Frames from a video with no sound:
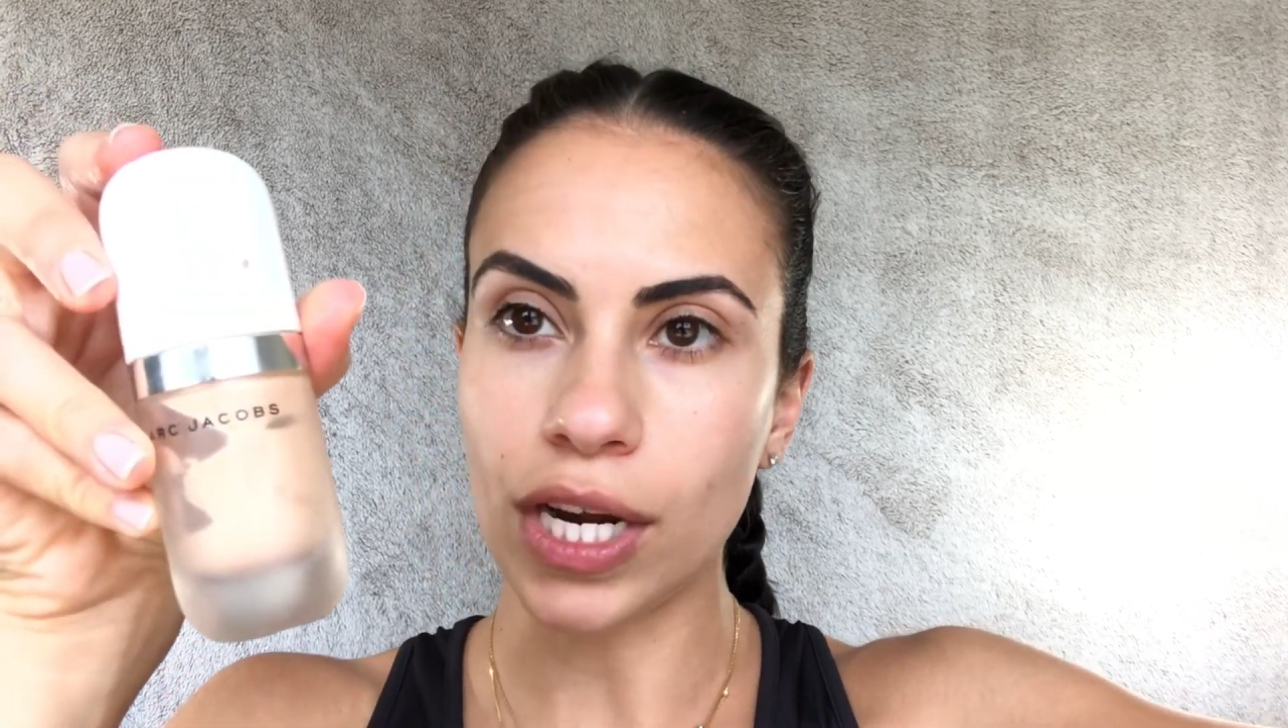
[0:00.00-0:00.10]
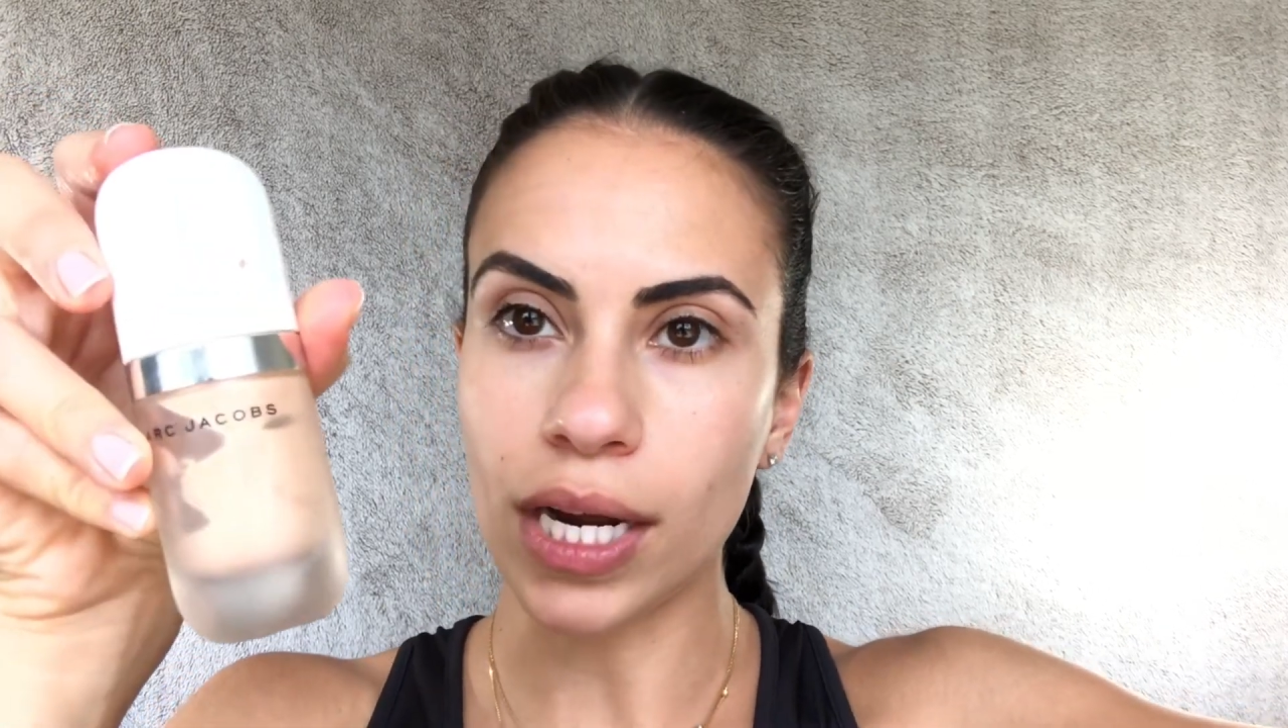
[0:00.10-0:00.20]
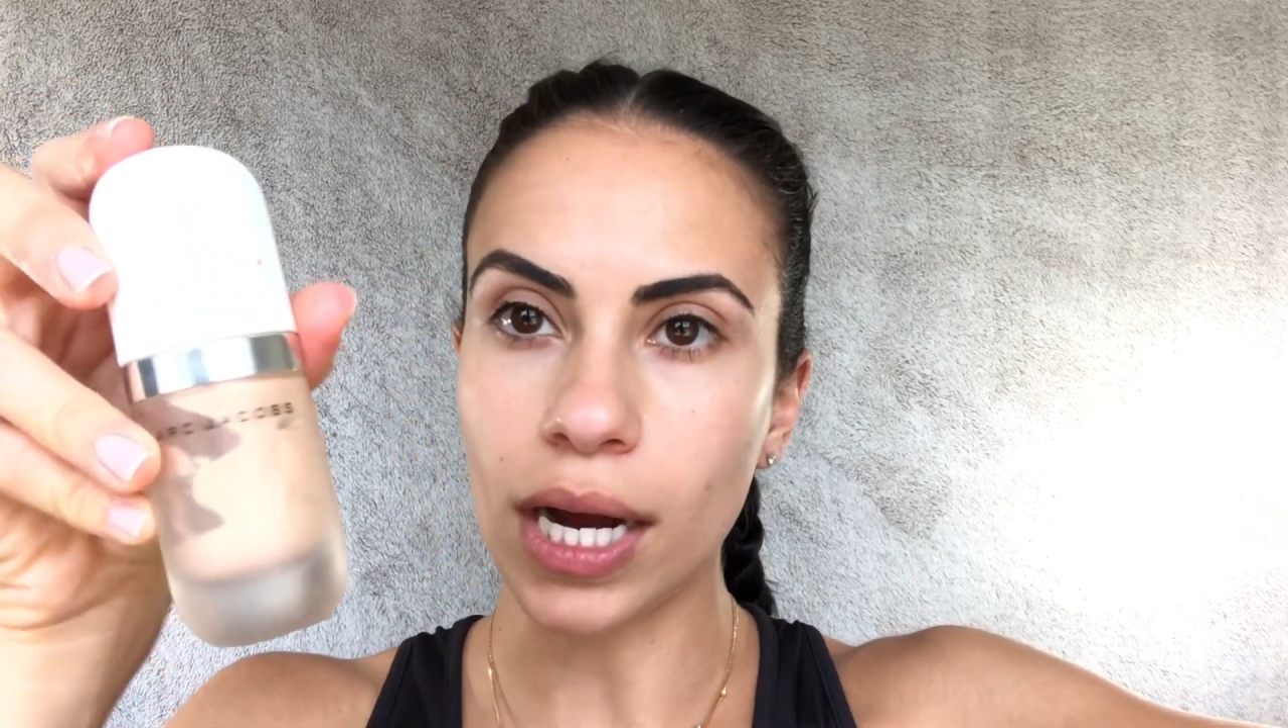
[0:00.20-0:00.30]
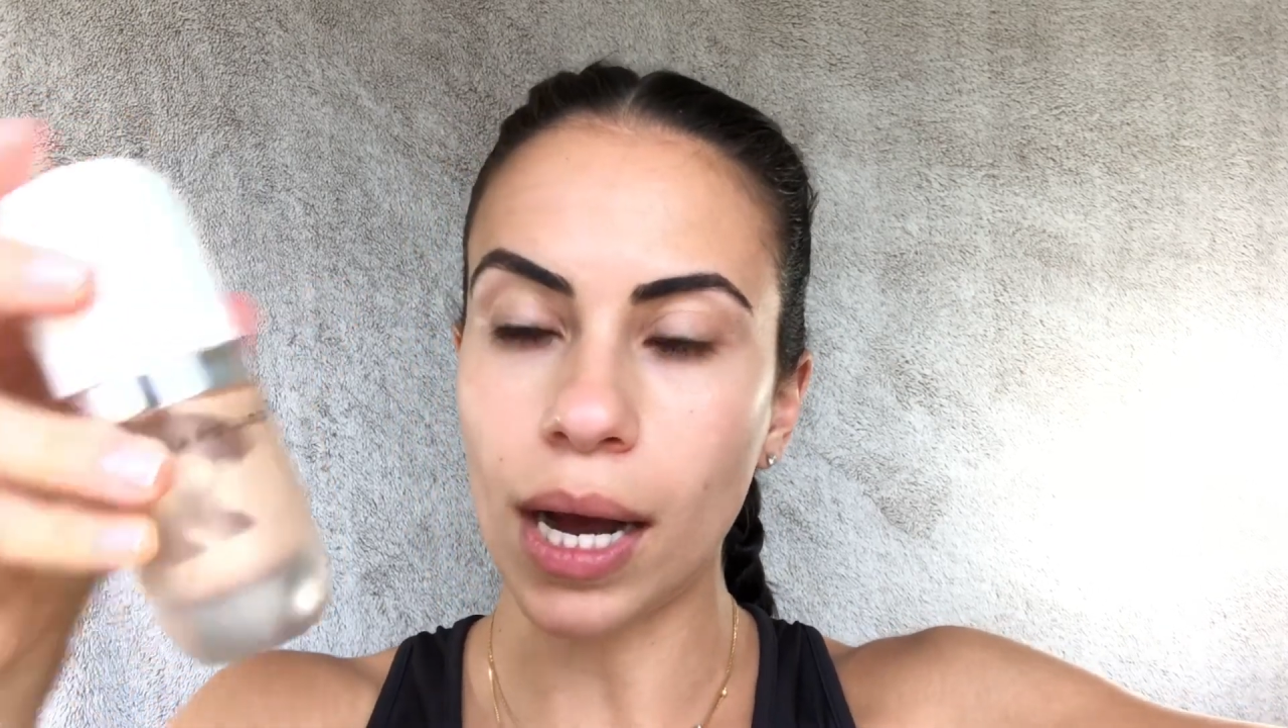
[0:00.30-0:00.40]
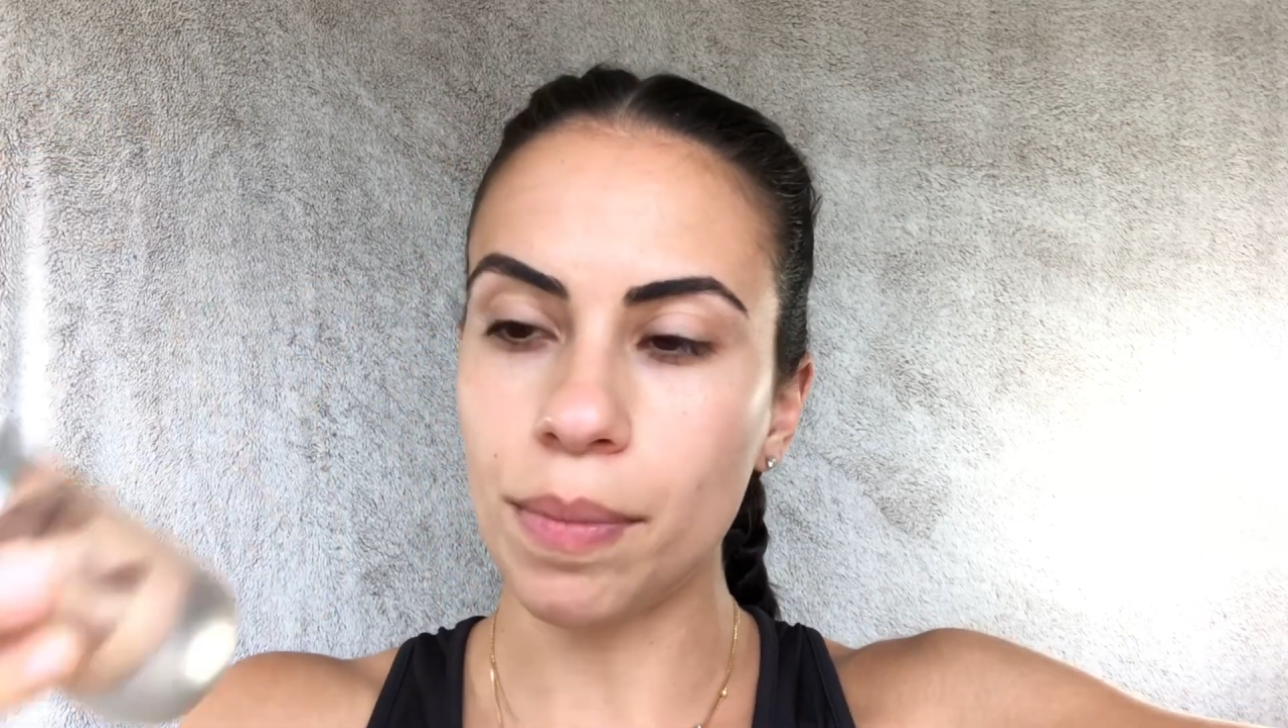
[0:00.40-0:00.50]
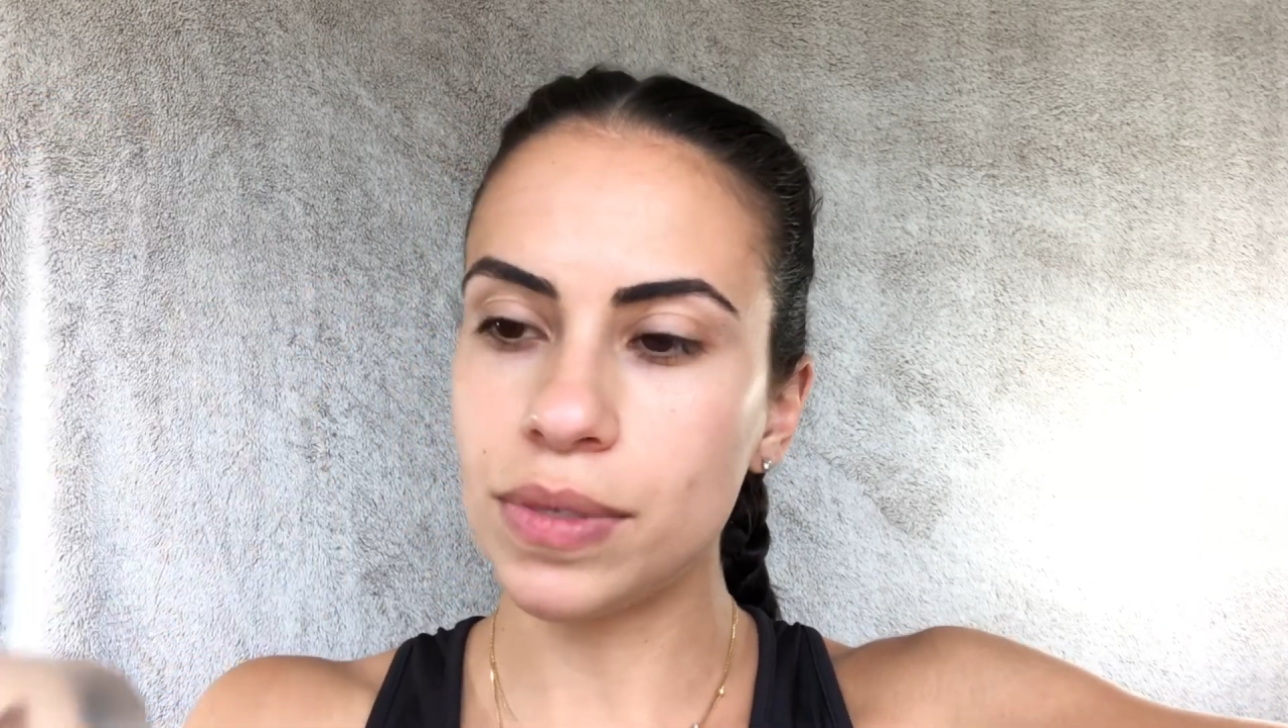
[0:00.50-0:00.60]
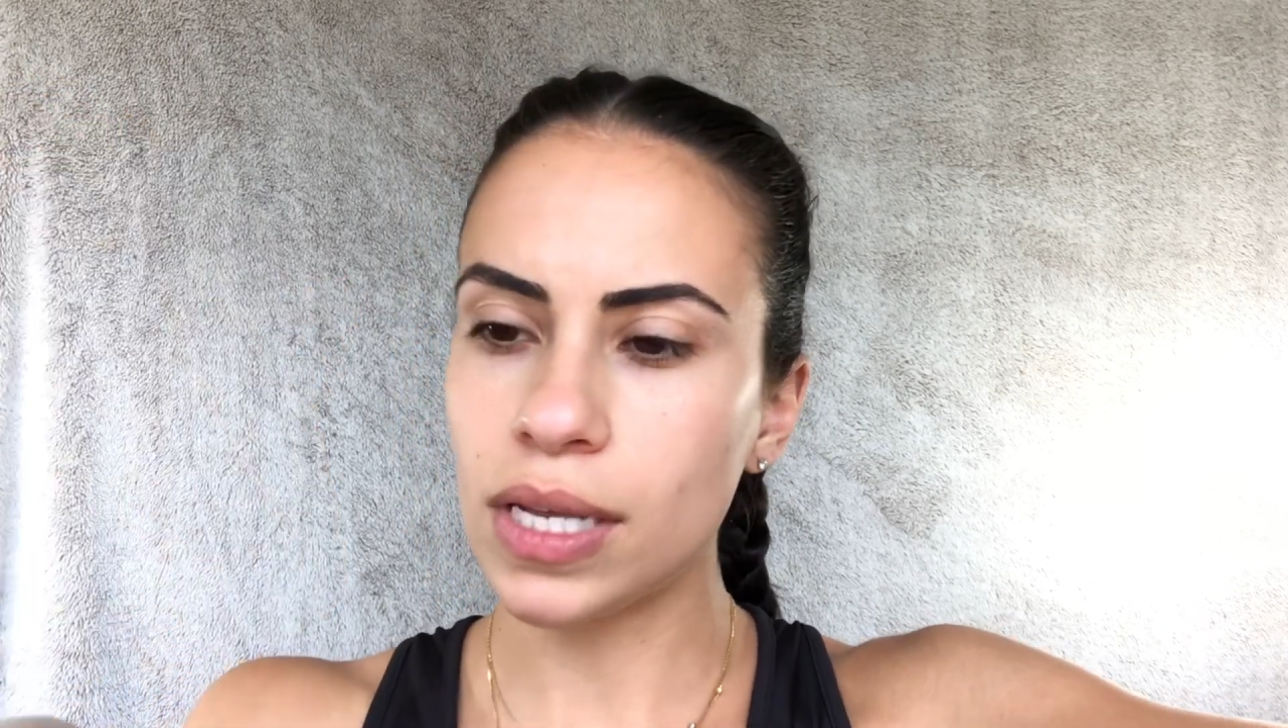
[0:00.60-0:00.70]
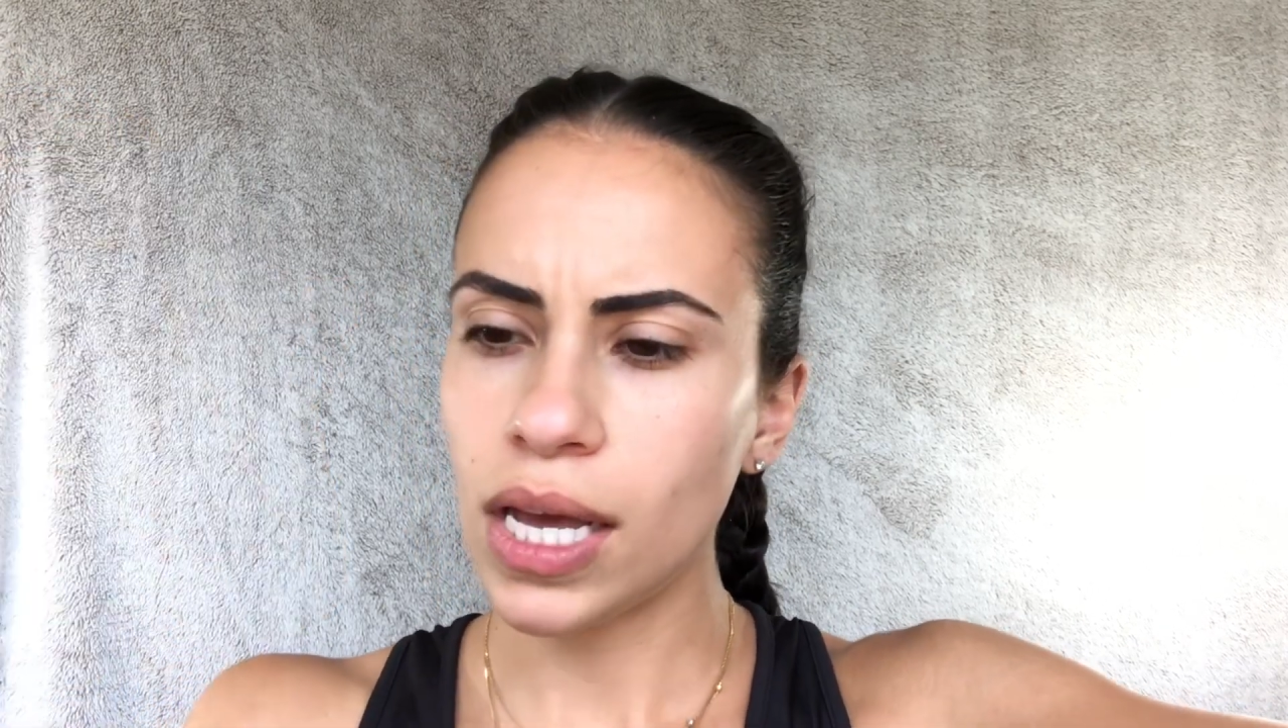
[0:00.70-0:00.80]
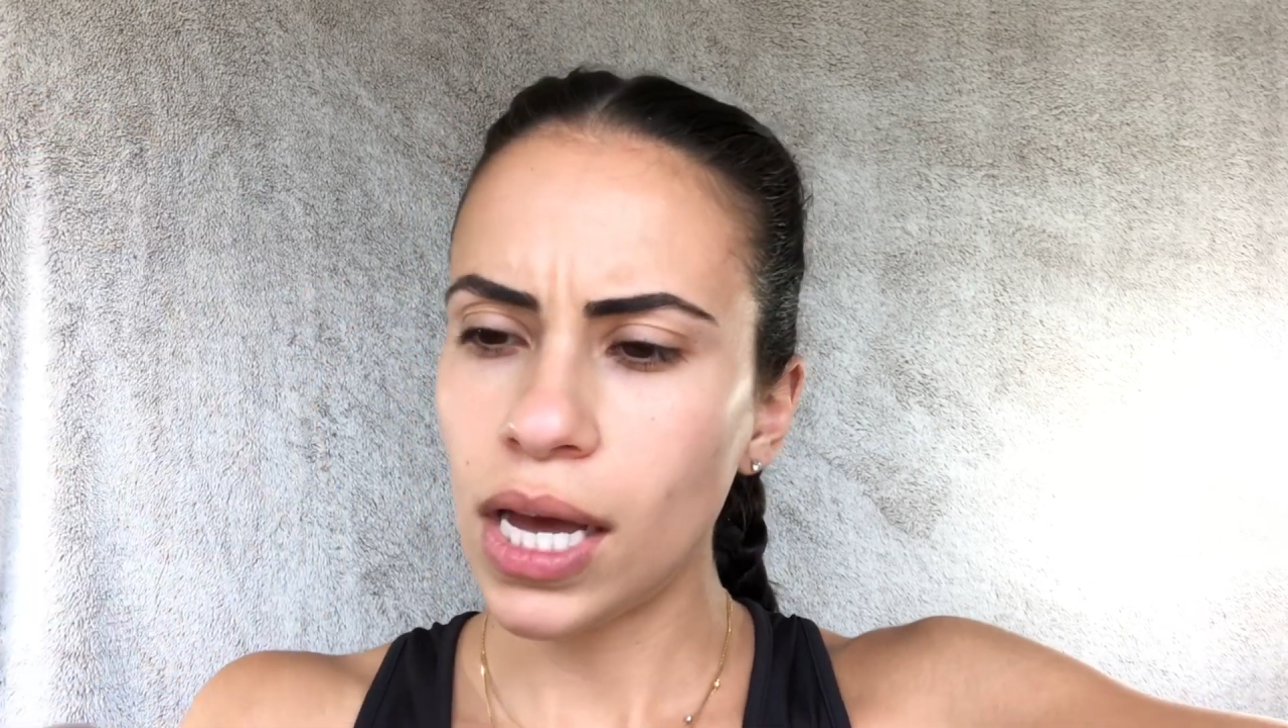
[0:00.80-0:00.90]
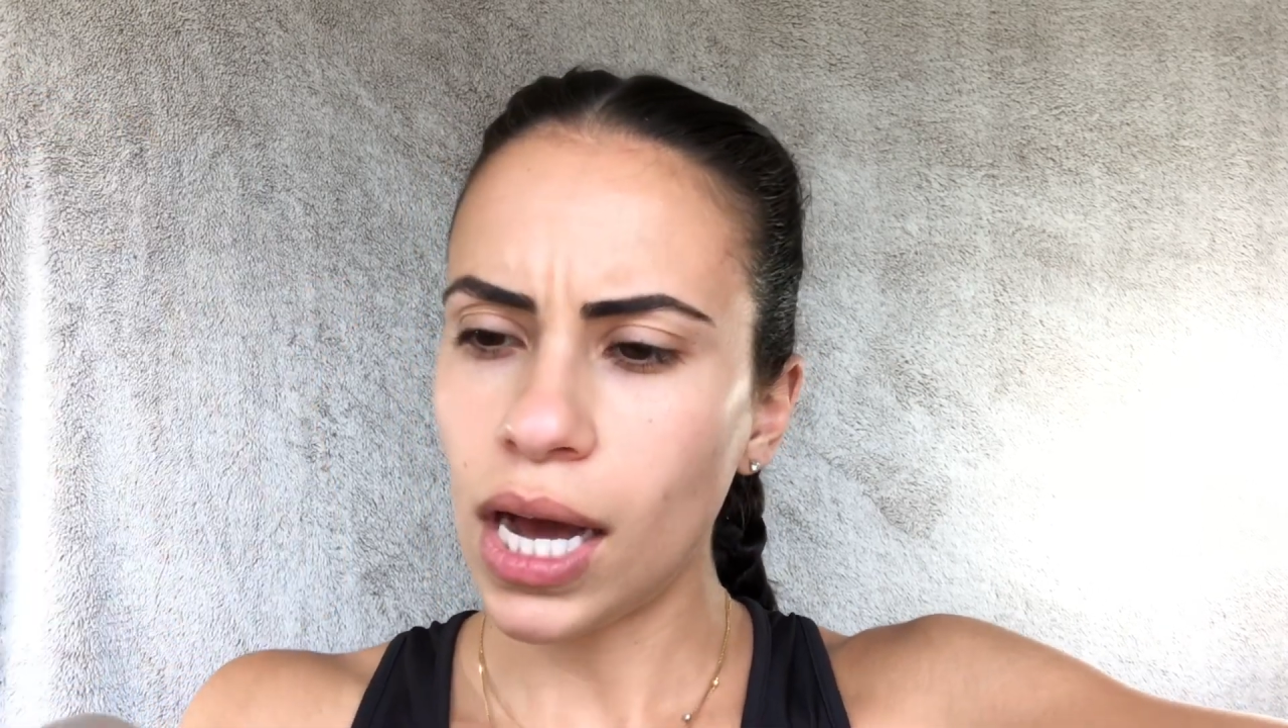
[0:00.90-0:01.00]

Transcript: Jacobs,